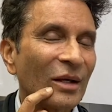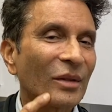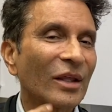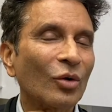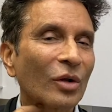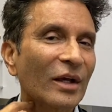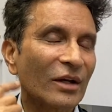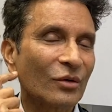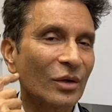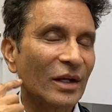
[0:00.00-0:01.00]
They're all
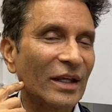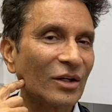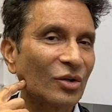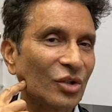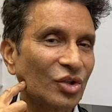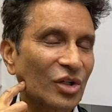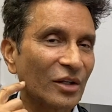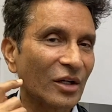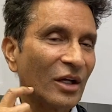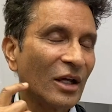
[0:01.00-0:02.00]
kind of related to each
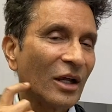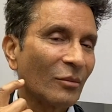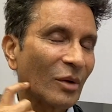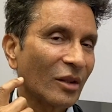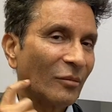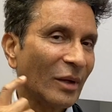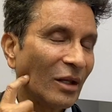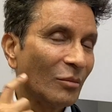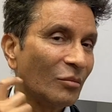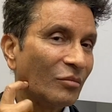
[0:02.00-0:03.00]
other, but the
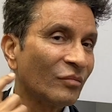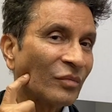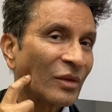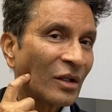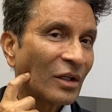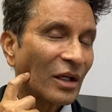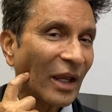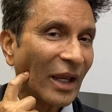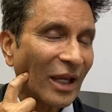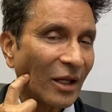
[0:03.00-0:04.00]
main
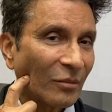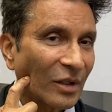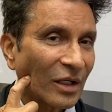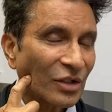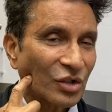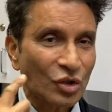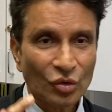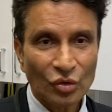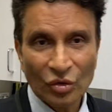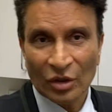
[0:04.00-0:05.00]
aim is to